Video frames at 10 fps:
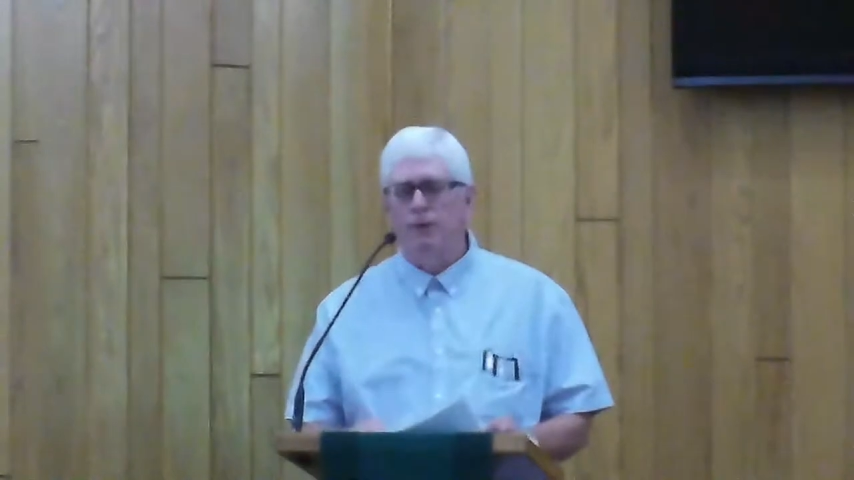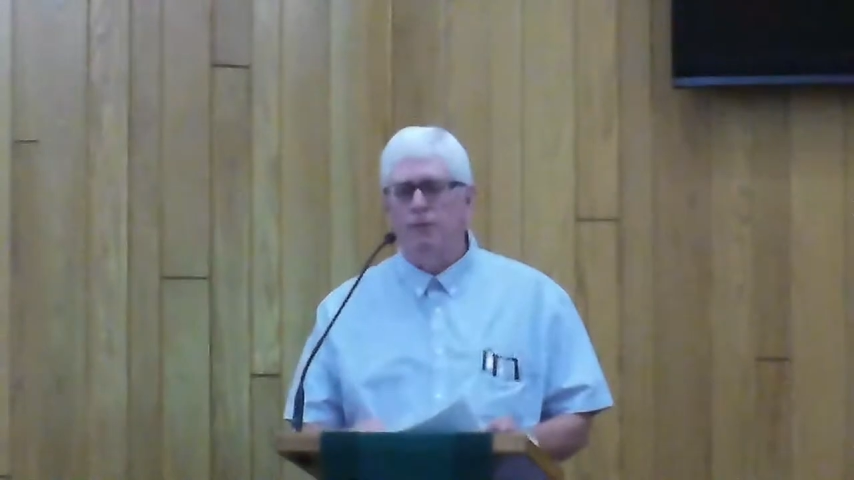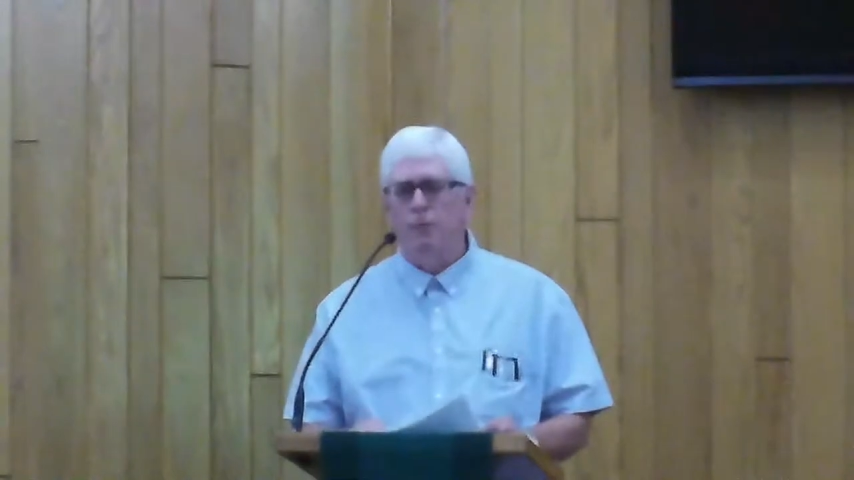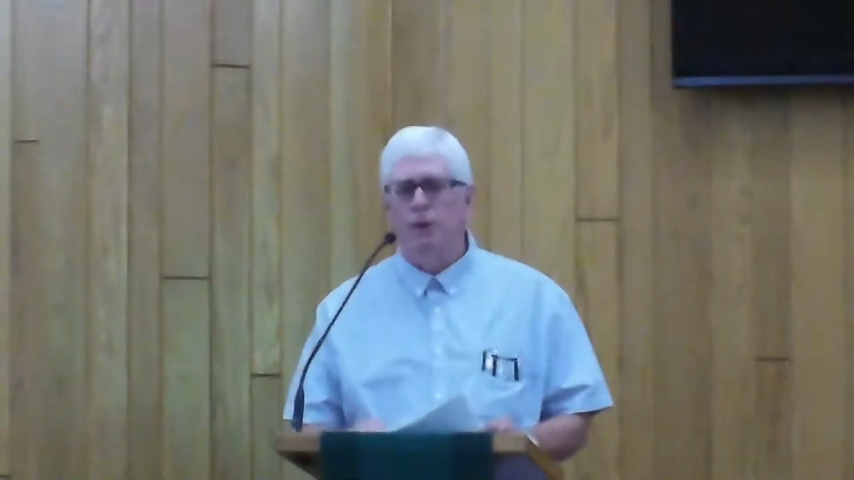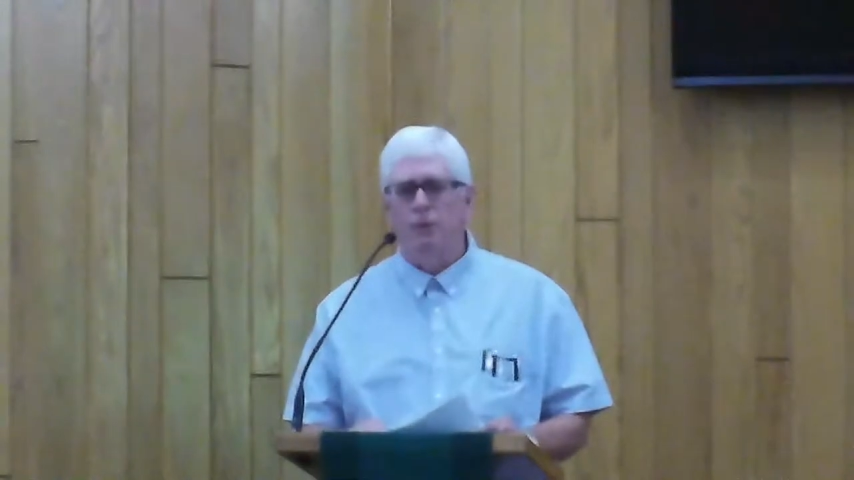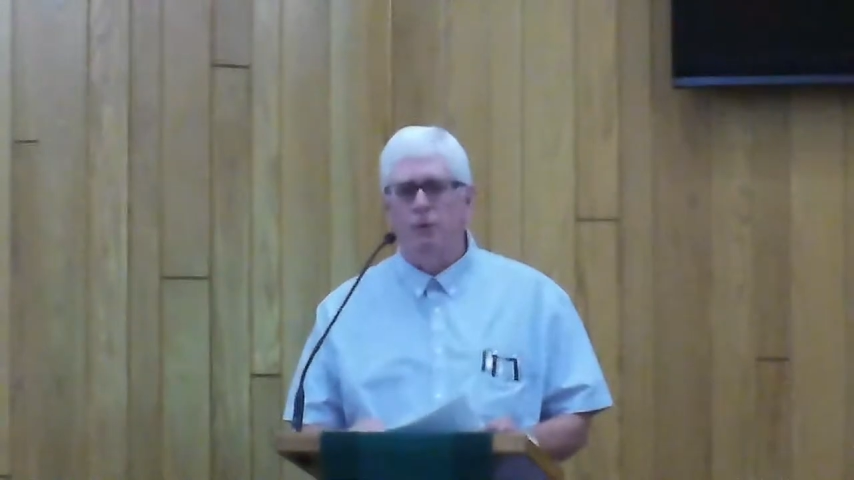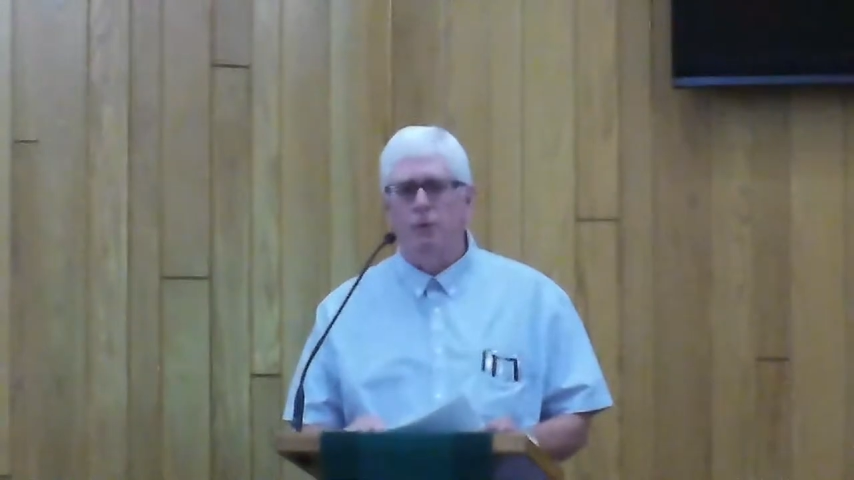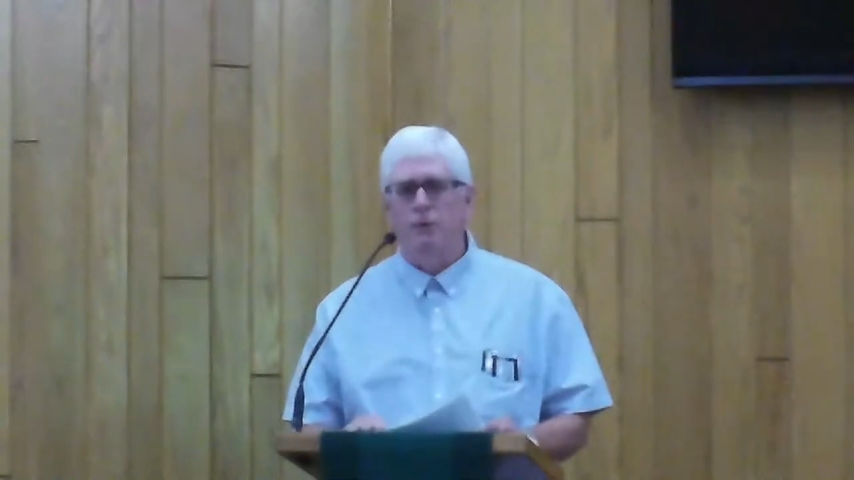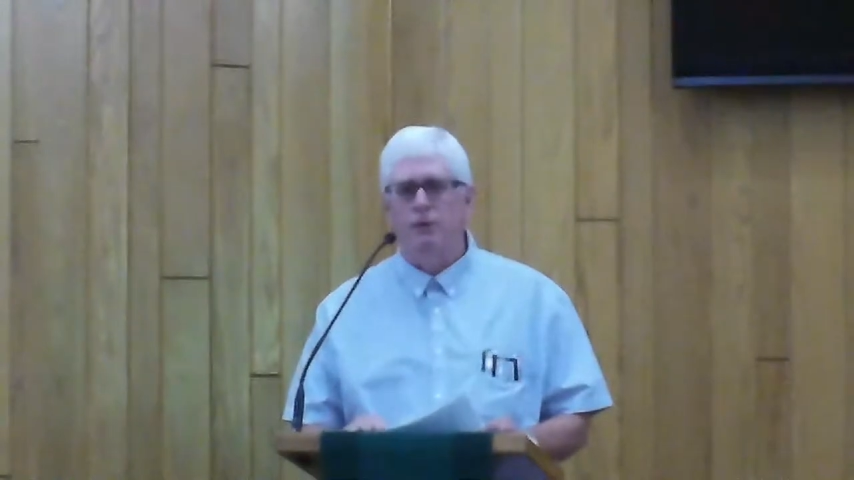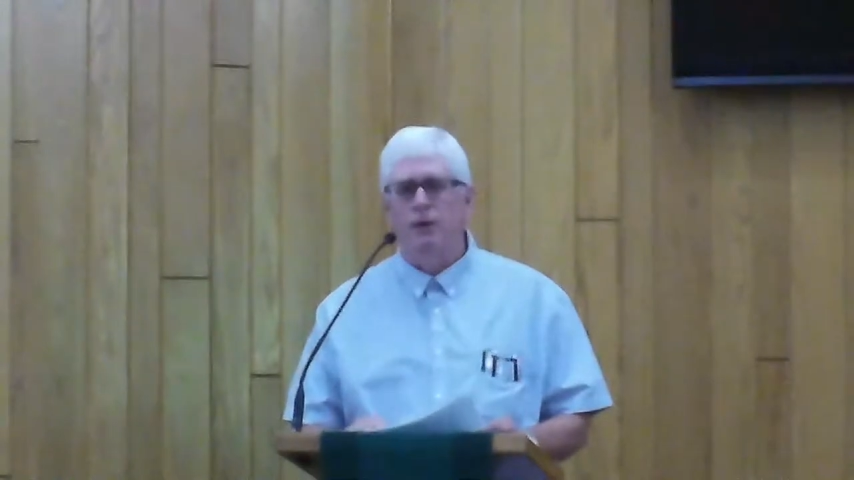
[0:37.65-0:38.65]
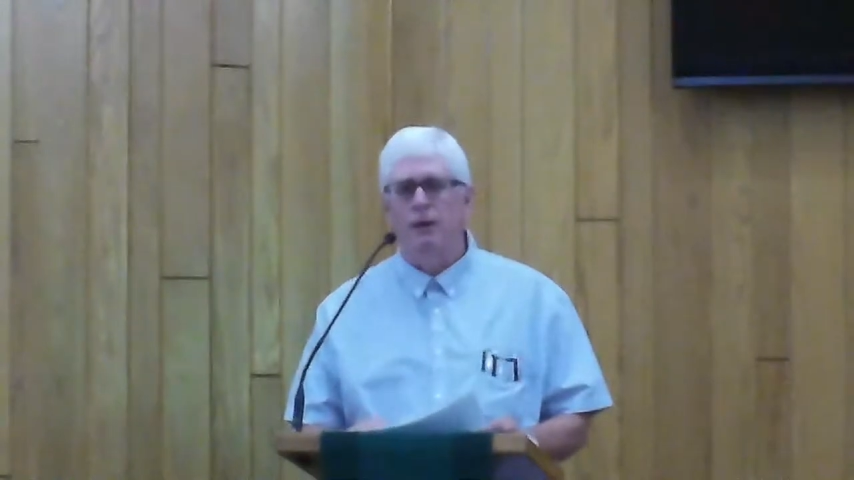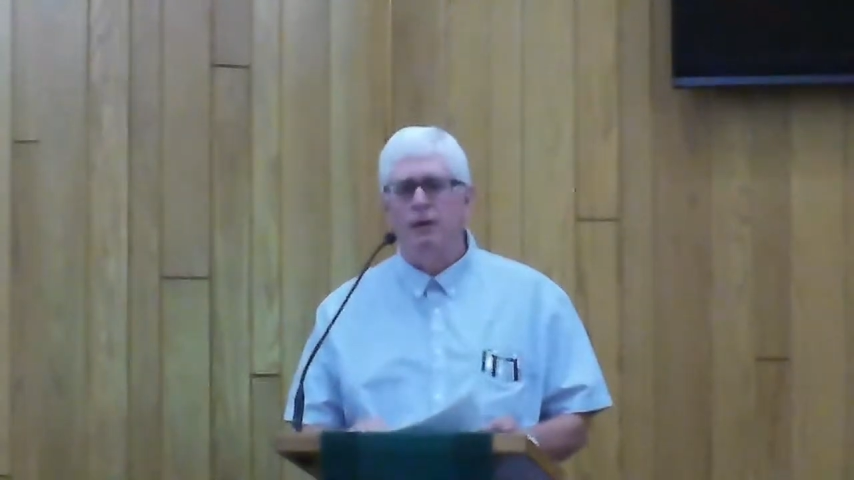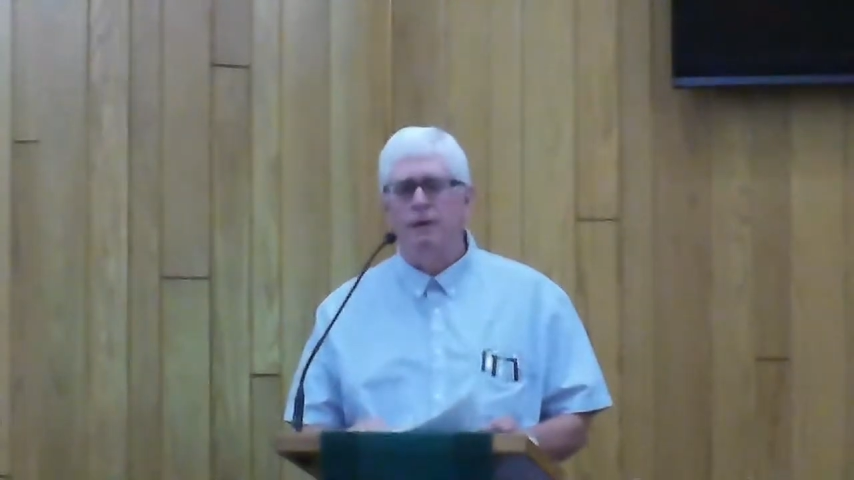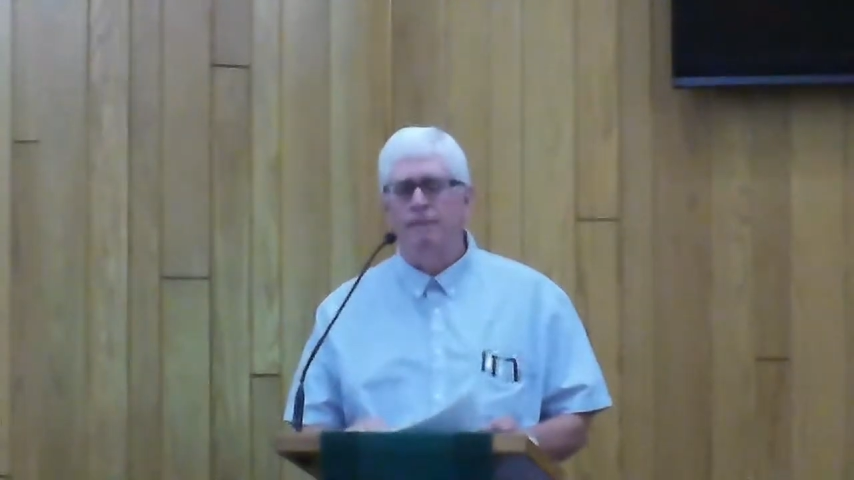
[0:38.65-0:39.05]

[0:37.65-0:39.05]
probably know what those are.